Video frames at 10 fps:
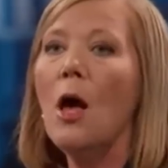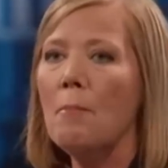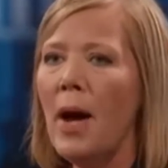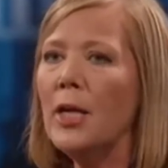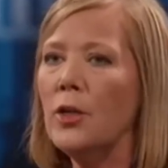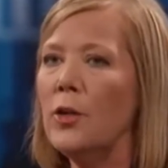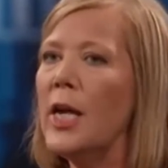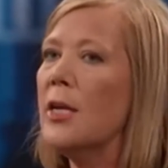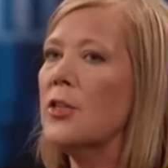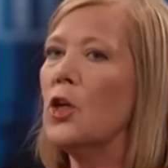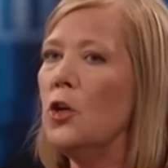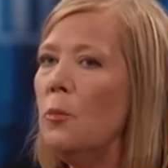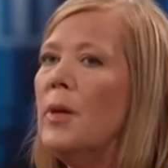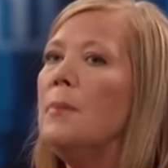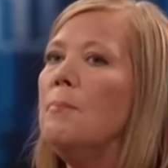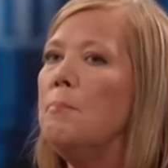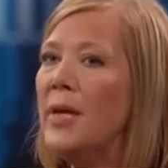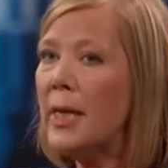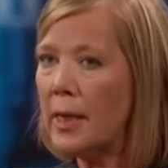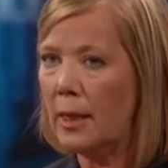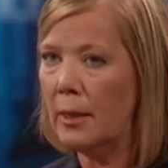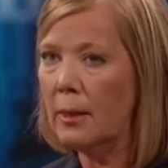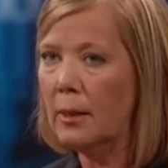my duty as a human being